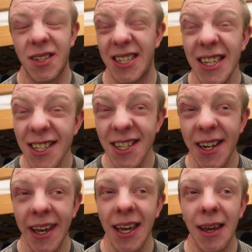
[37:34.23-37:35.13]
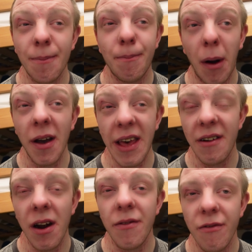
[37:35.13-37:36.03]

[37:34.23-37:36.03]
Disney, by their own